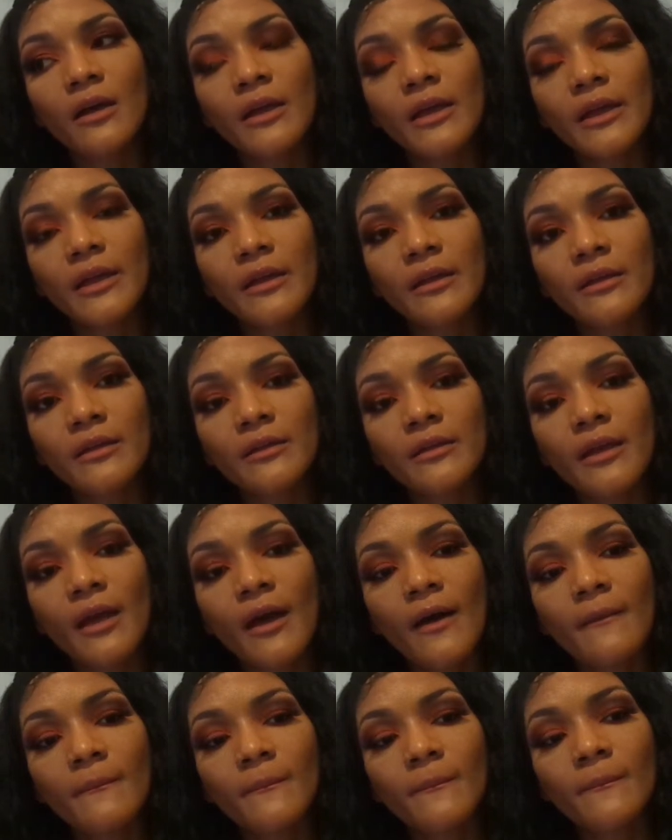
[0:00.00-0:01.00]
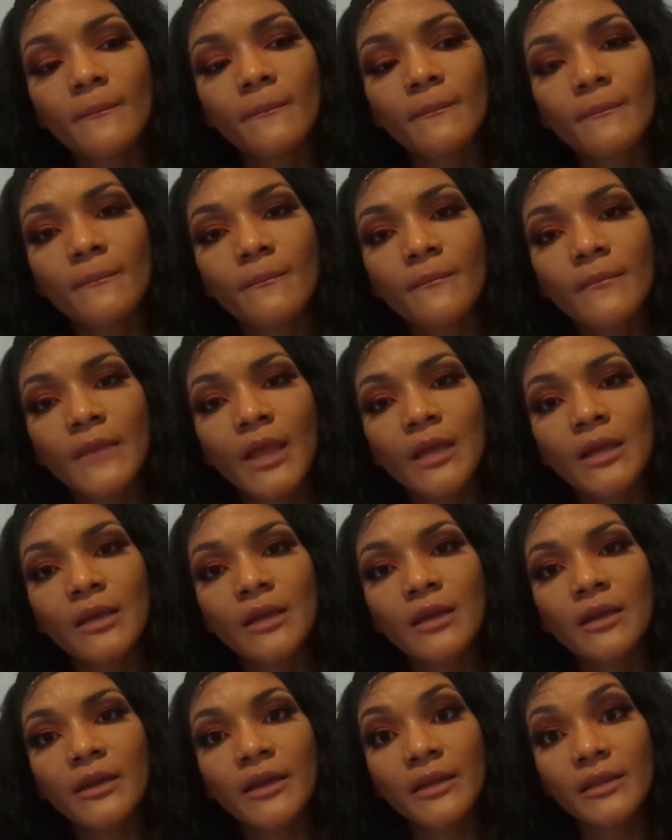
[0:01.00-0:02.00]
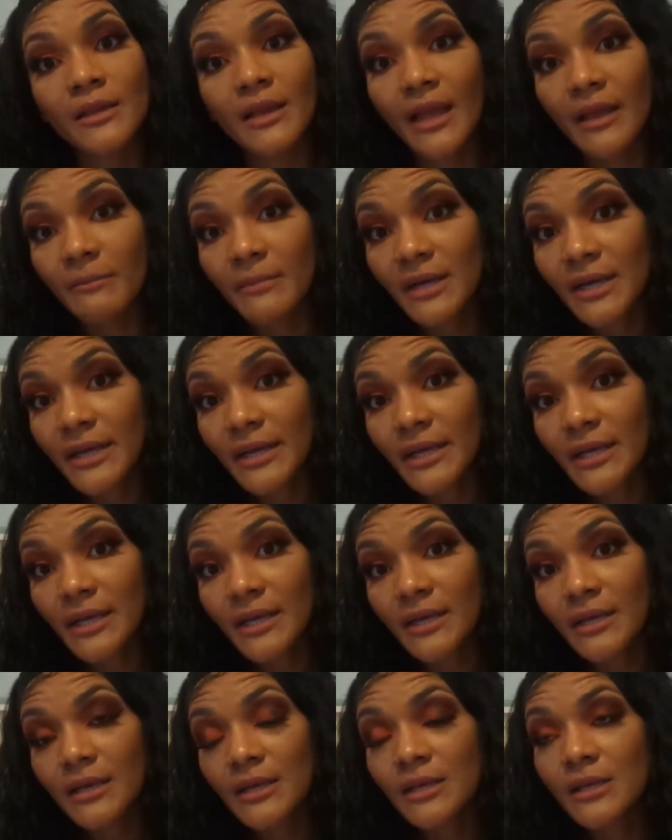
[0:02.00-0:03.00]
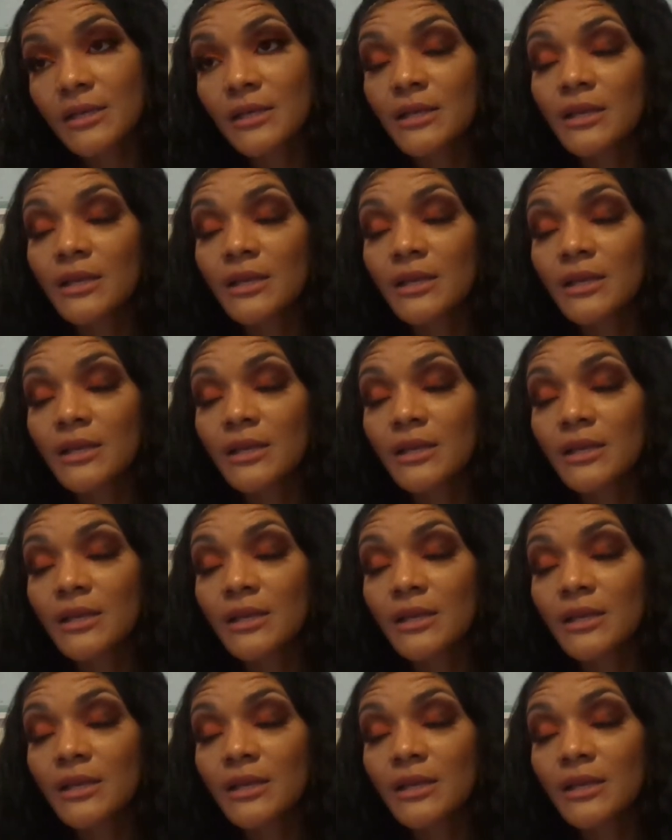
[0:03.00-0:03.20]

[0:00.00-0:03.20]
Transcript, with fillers: And yeah, hit the like button.